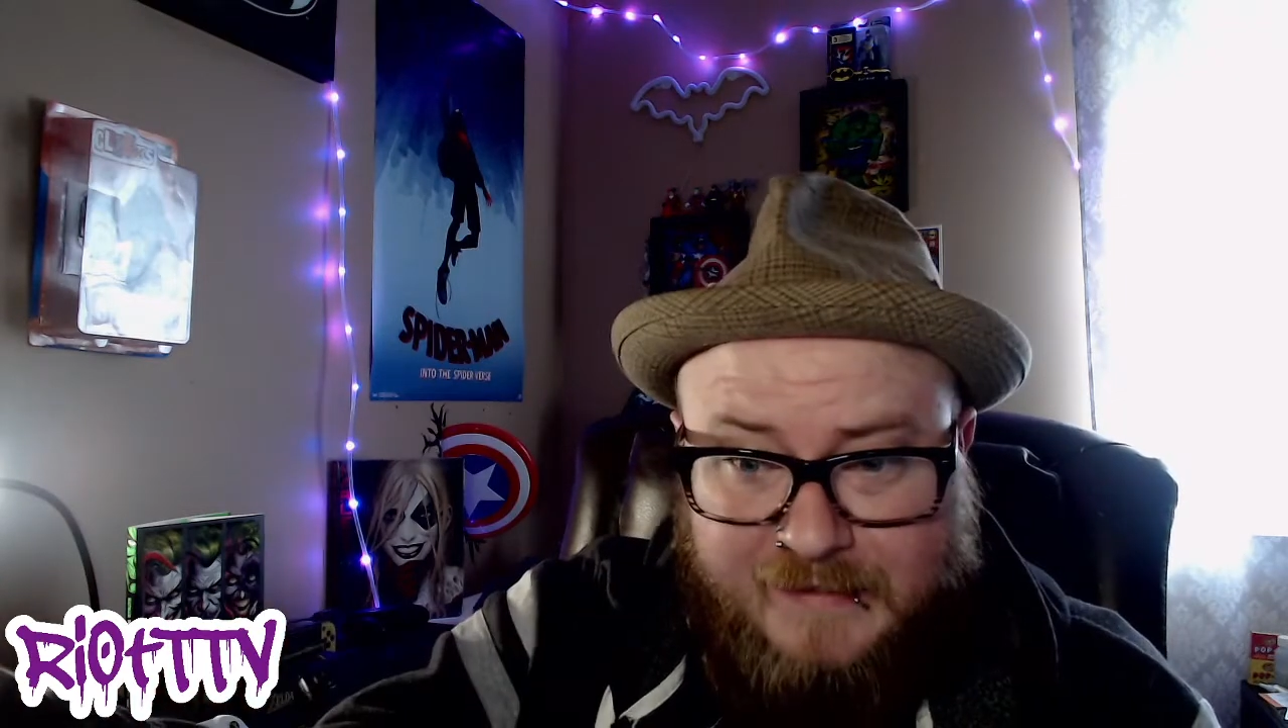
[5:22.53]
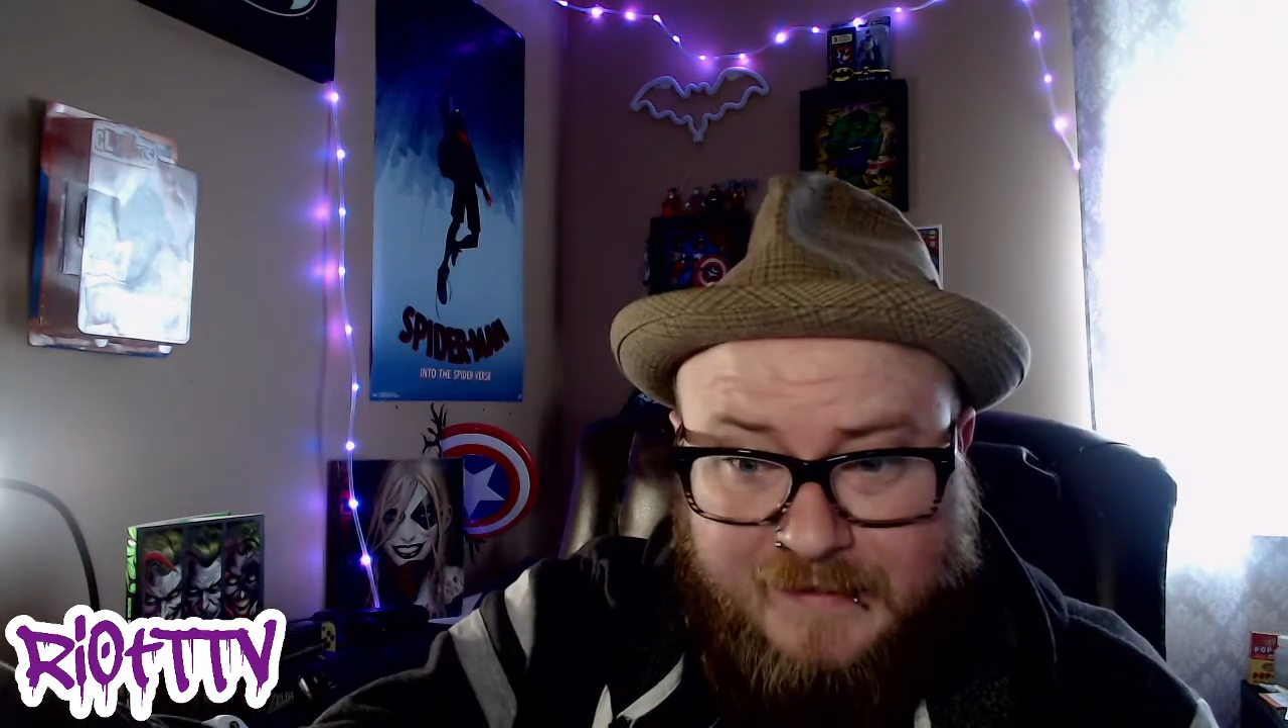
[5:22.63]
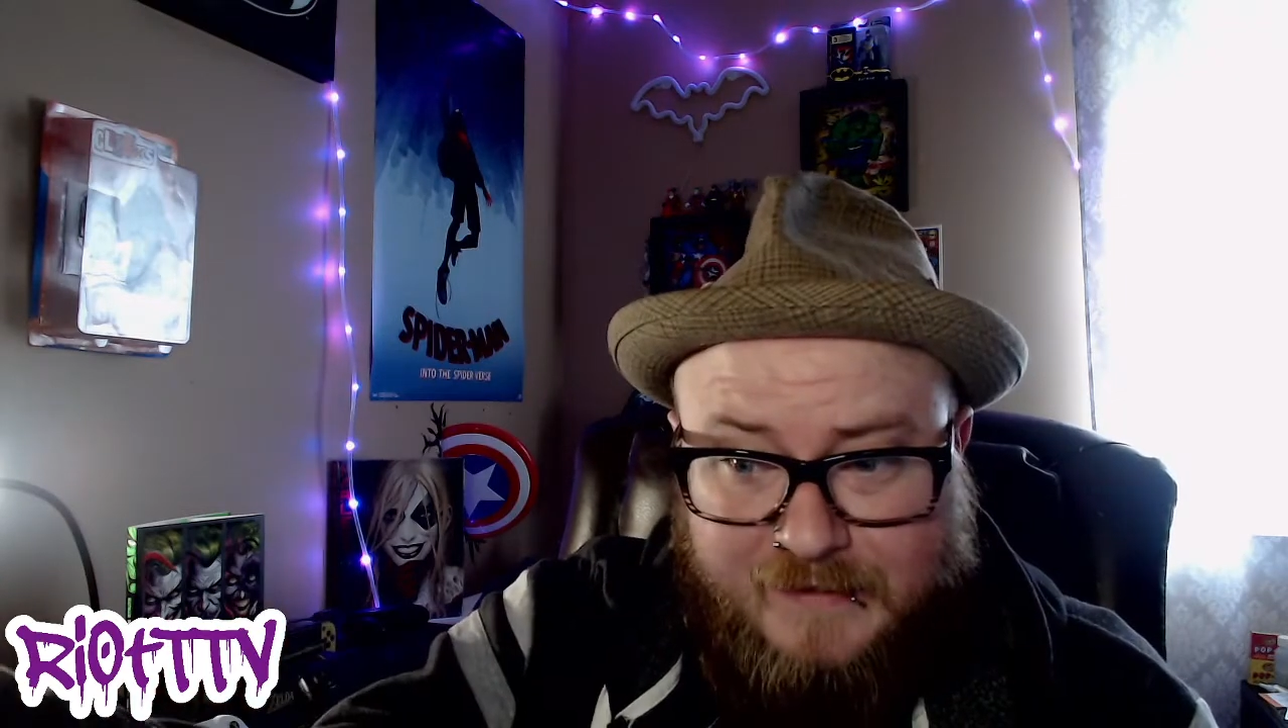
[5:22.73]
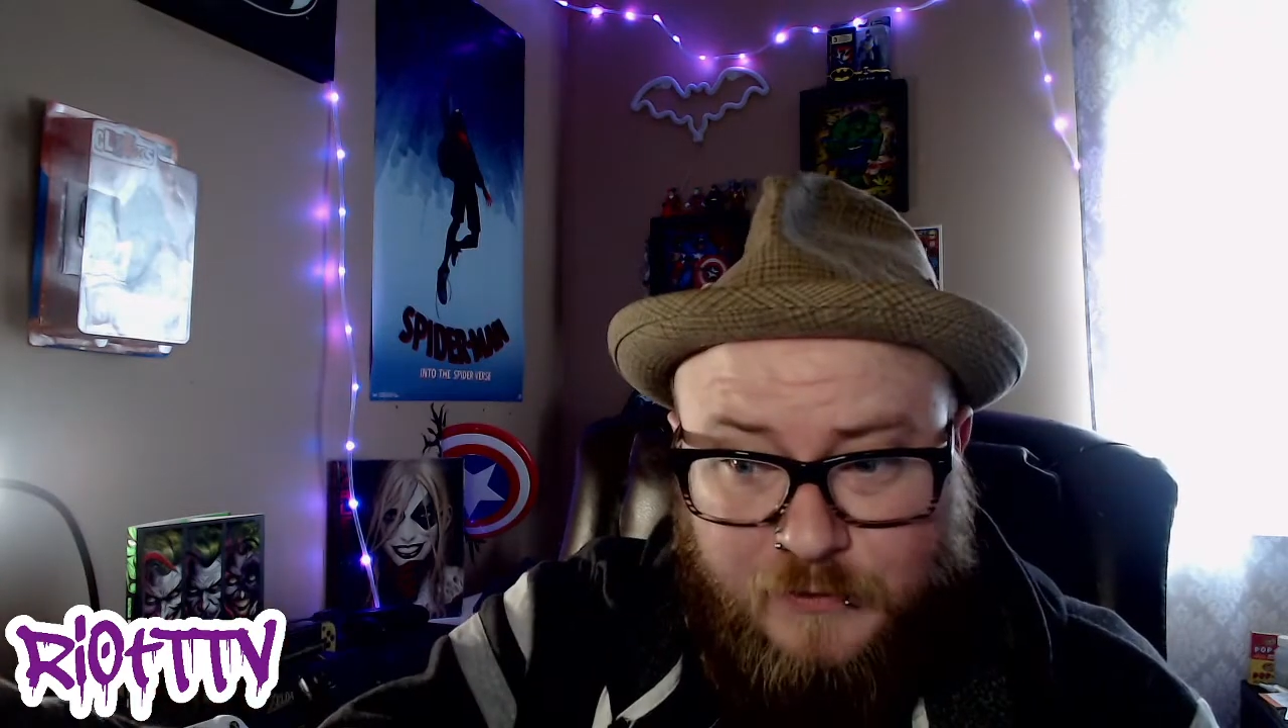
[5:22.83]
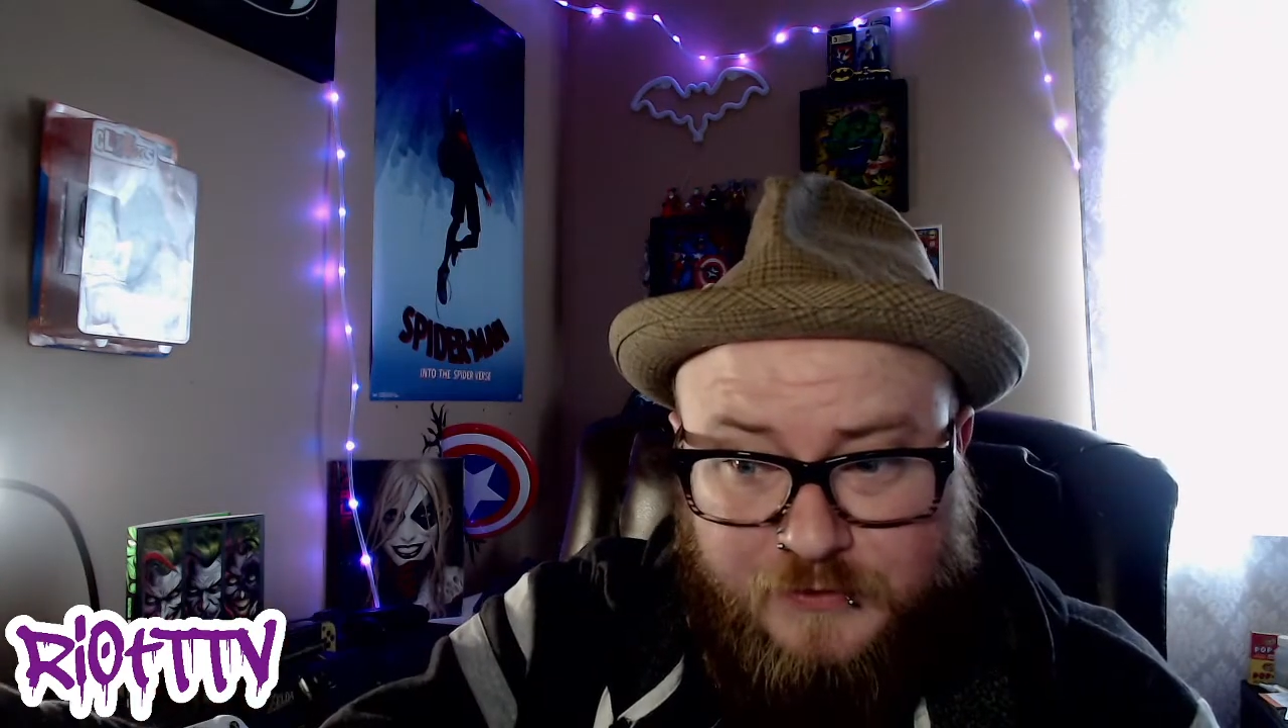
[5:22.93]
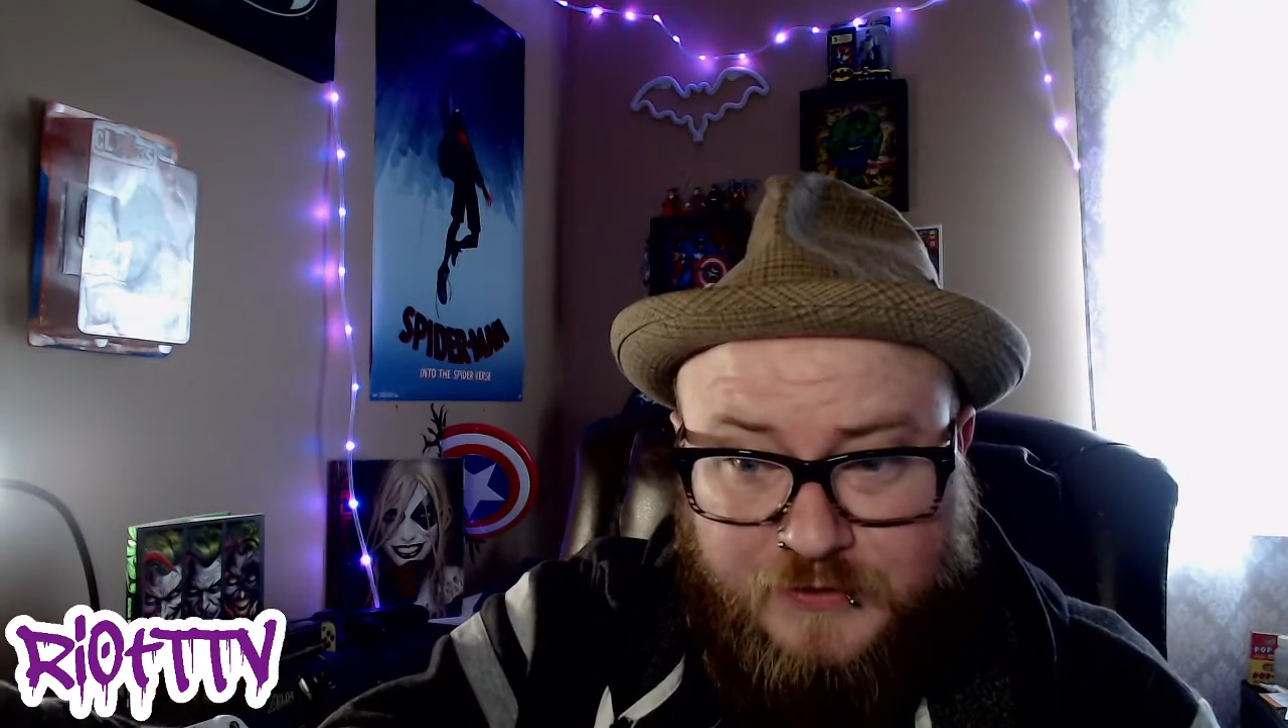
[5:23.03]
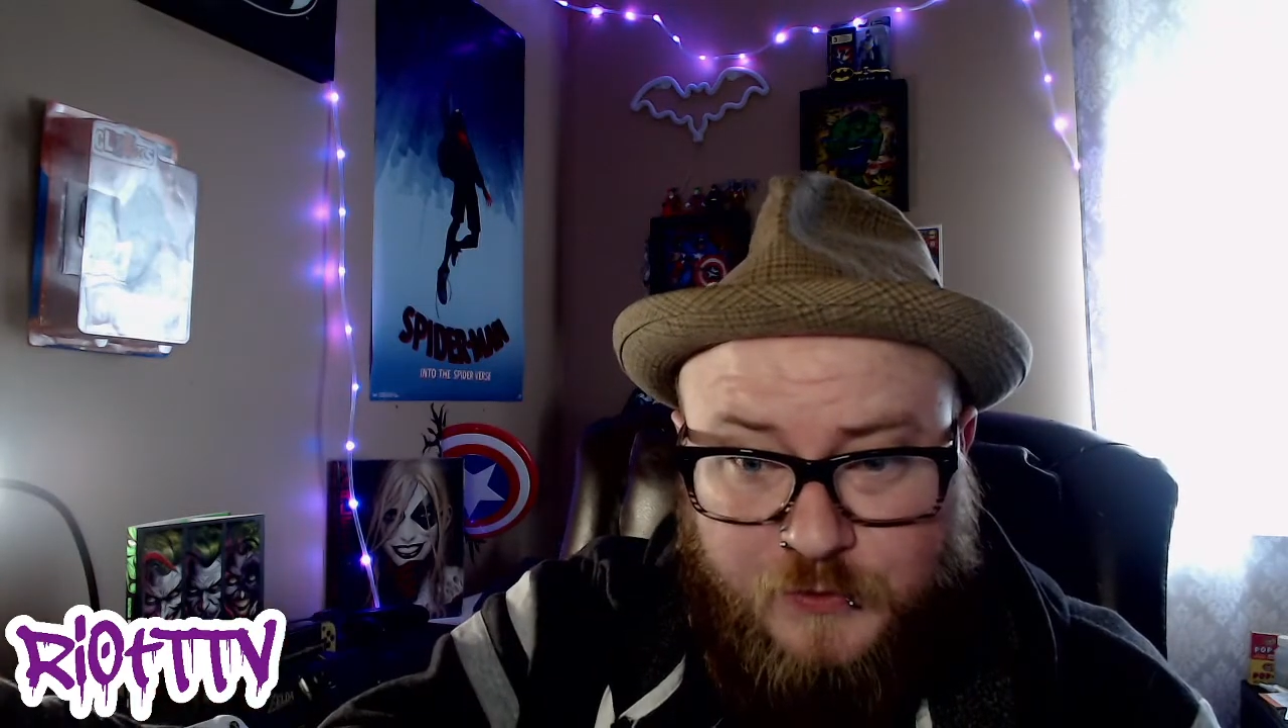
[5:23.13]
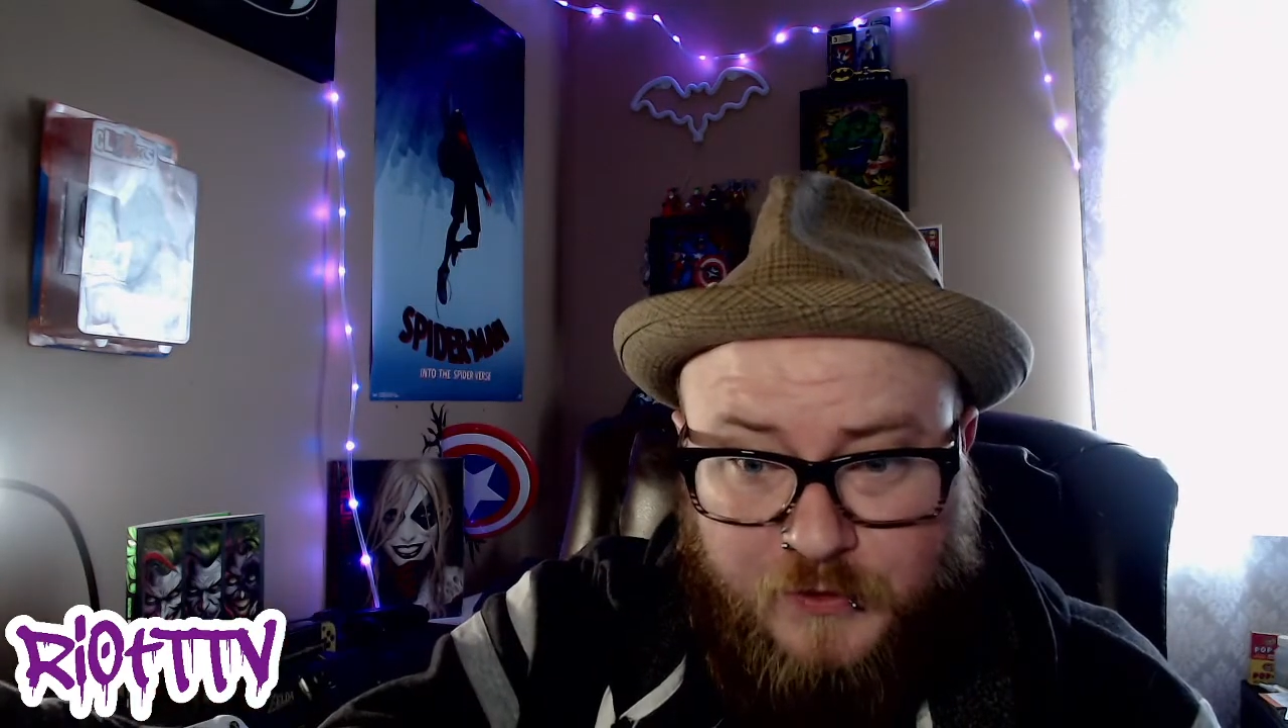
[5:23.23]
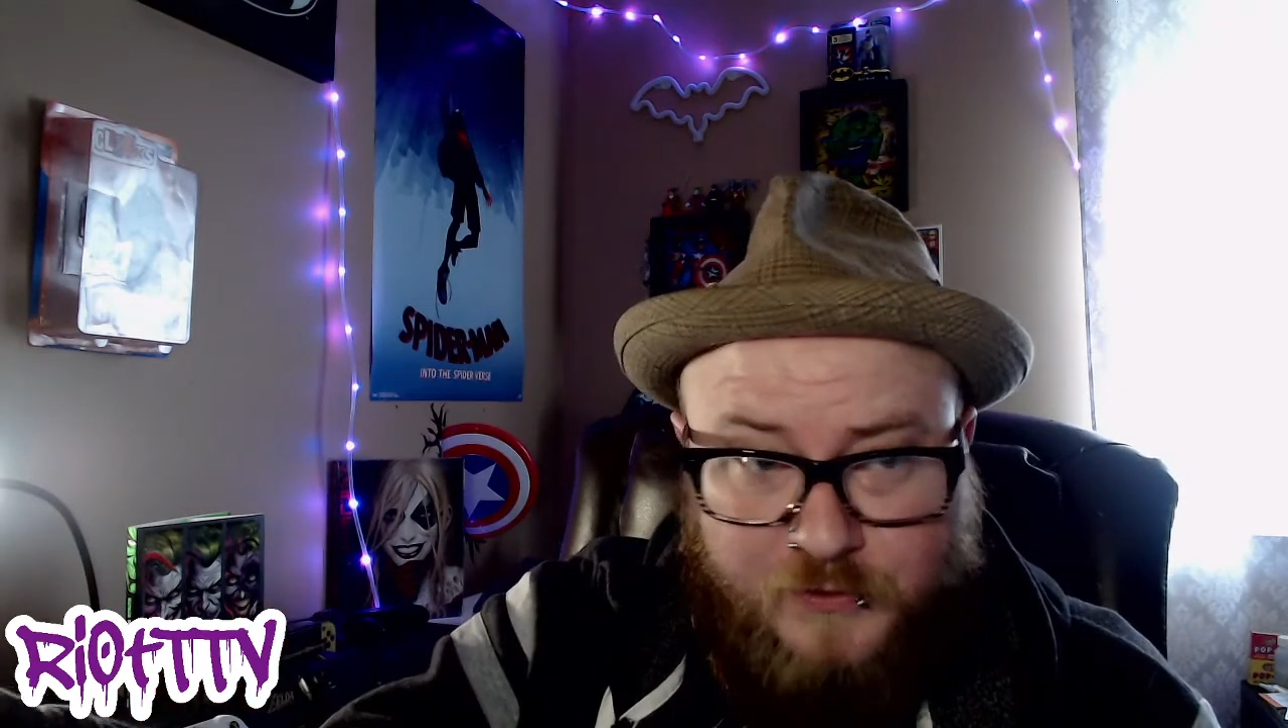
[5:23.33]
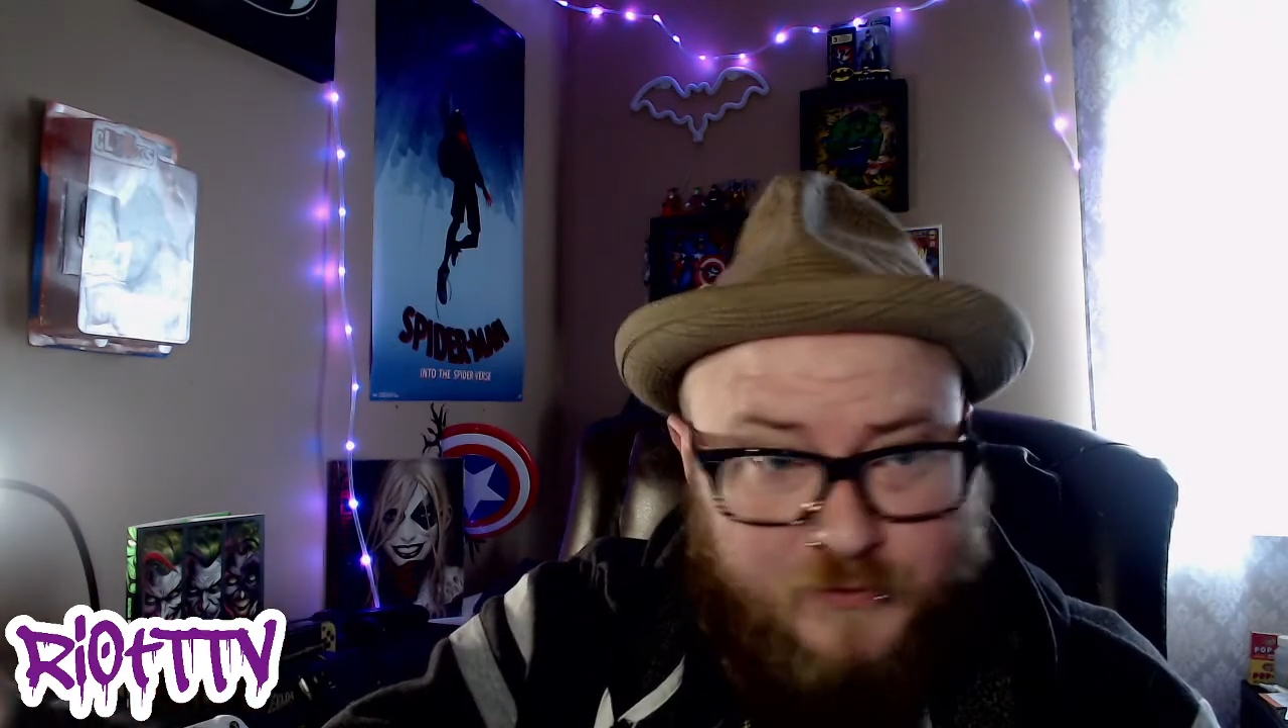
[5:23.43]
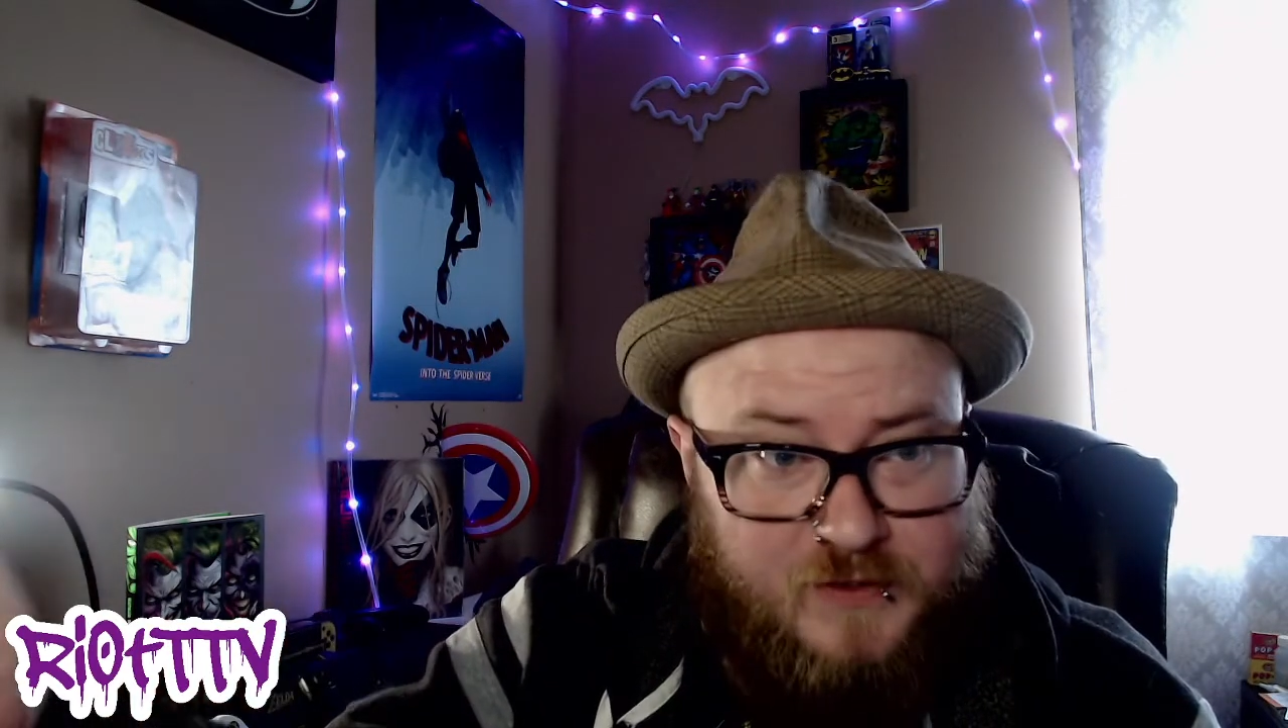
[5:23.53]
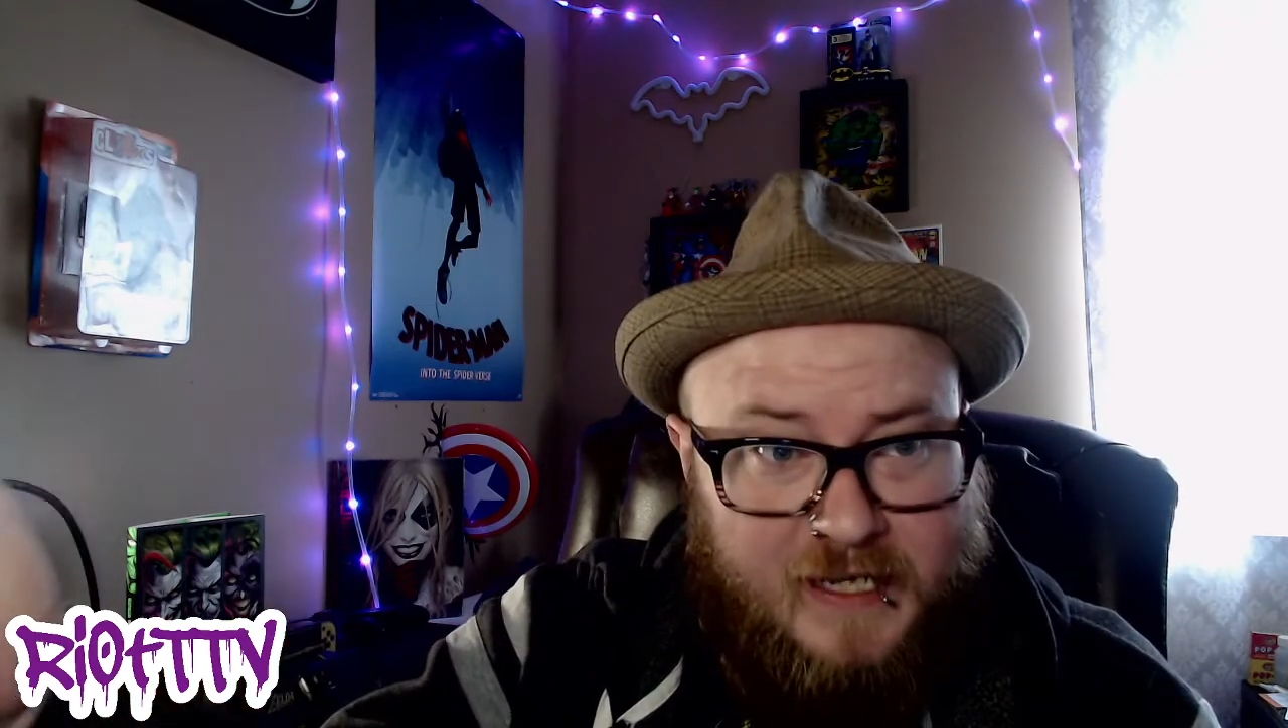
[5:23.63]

this little tutorial